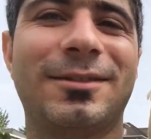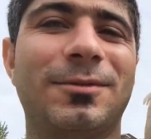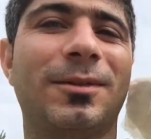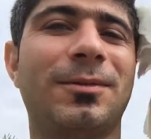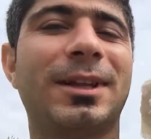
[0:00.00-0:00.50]

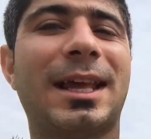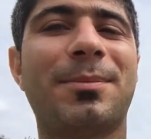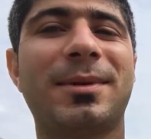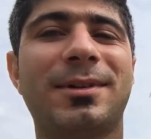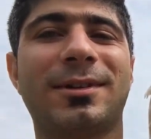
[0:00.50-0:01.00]
Ah. what
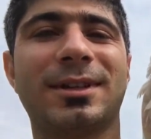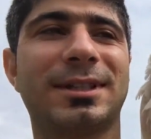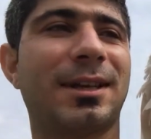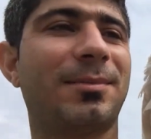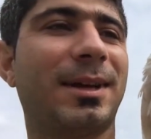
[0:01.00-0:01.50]
happened? You guys
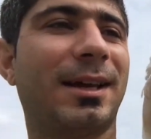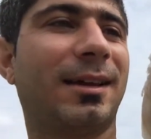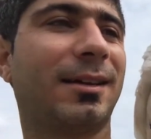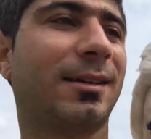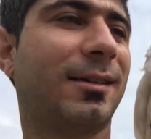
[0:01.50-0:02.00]
came back?
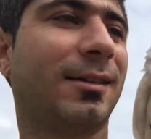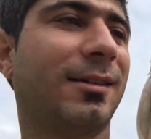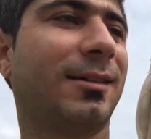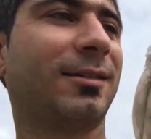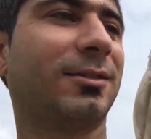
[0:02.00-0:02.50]

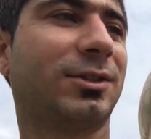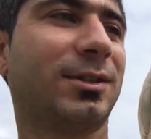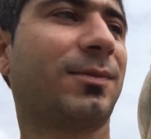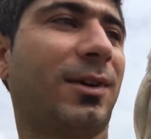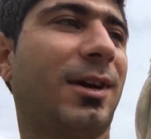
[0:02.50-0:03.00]
Came Just
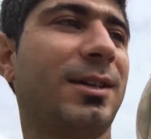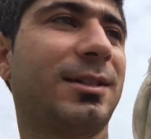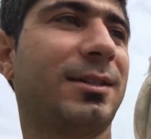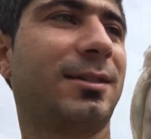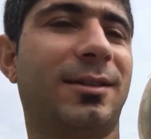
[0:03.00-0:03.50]
back? for us?
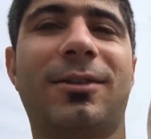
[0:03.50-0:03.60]
Yeah.